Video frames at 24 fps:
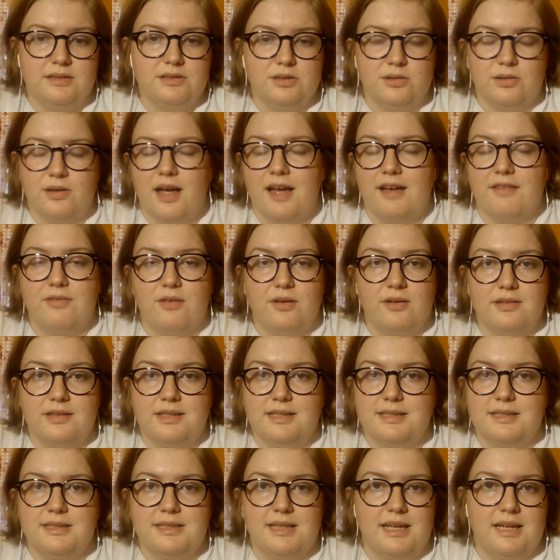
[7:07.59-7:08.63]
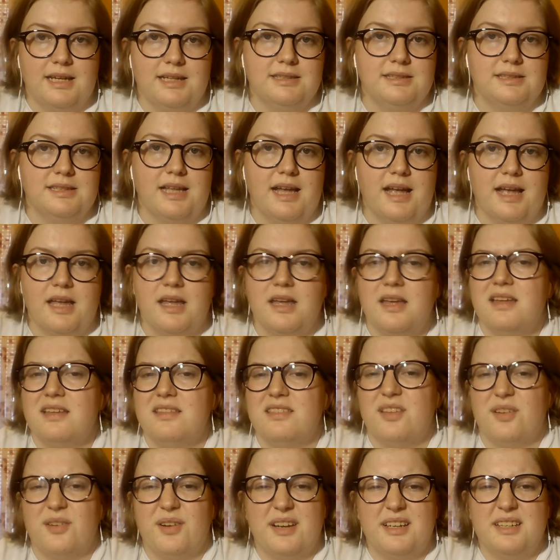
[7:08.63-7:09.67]
She'll have all these things, that
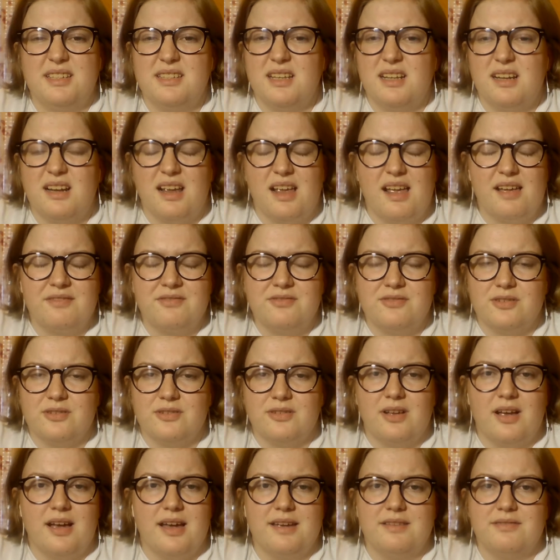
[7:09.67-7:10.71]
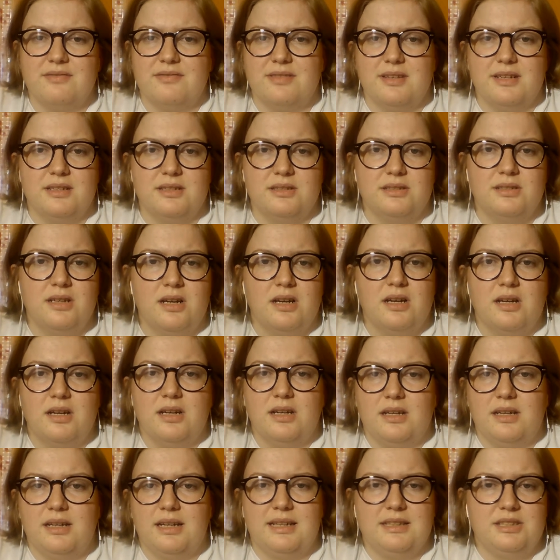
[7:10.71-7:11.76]
there is an afterlife.
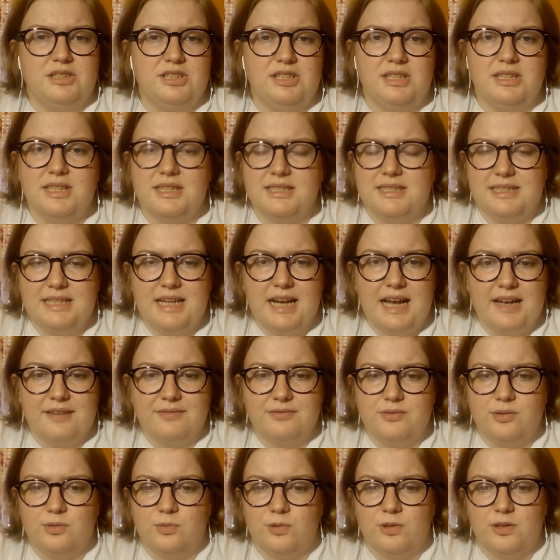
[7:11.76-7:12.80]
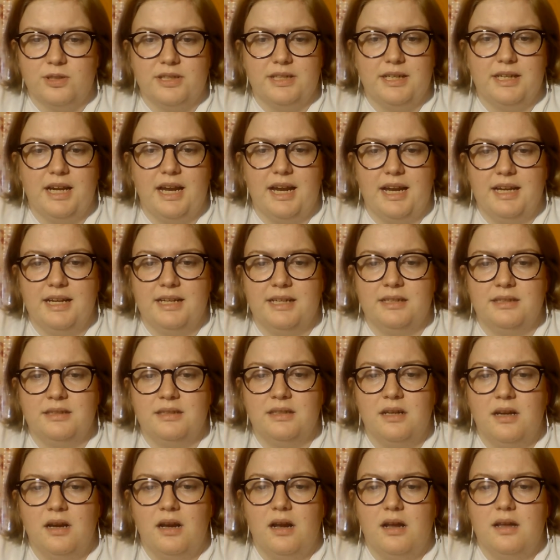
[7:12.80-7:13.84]
She doesn't have to worry.
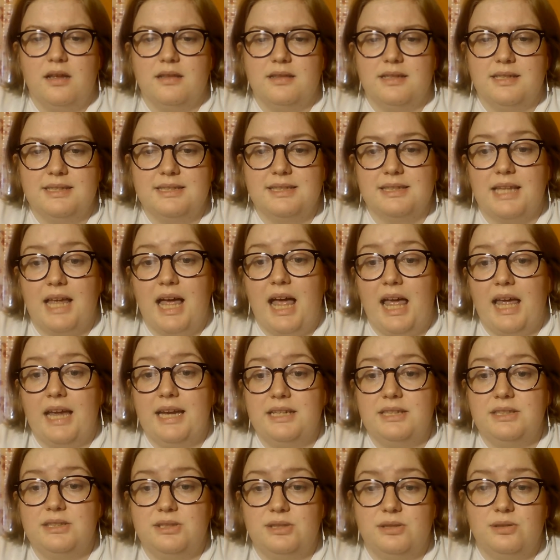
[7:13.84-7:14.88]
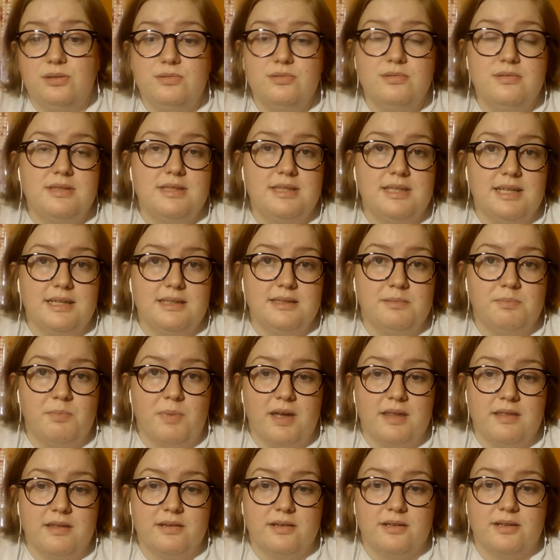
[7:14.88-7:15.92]
And this lie soothes his
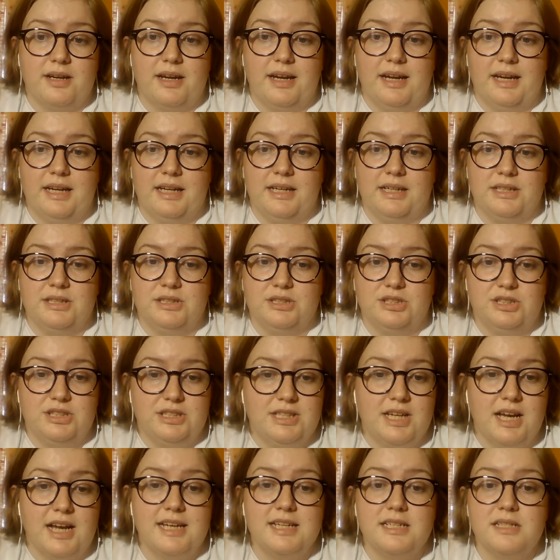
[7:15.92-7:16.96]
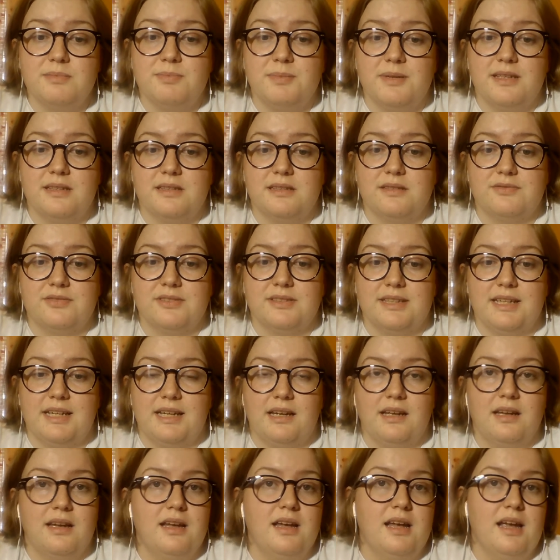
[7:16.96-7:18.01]
mother, and she dies
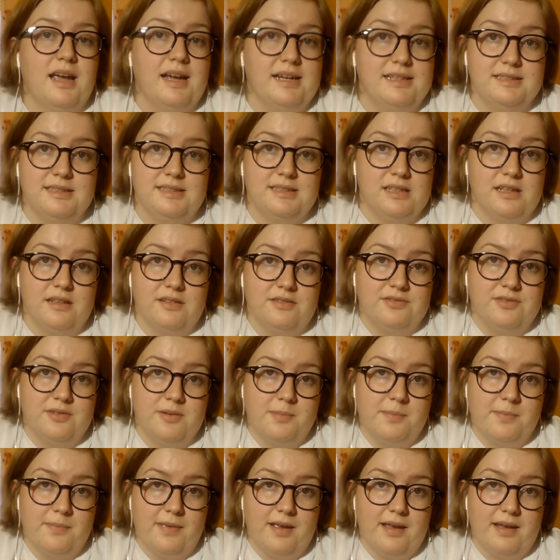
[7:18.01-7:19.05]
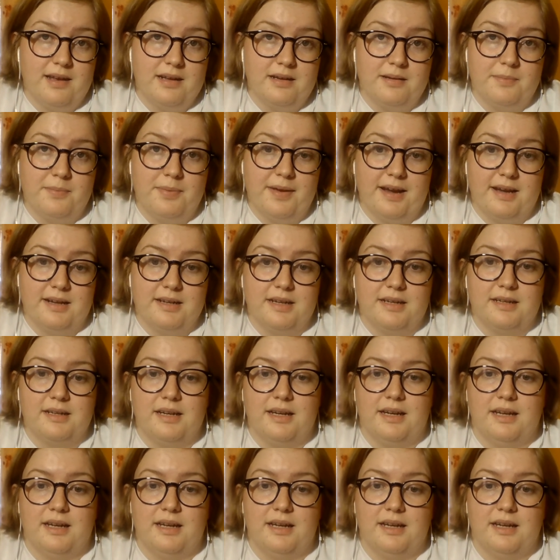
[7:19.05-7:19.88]
peacefully instead of in a panic.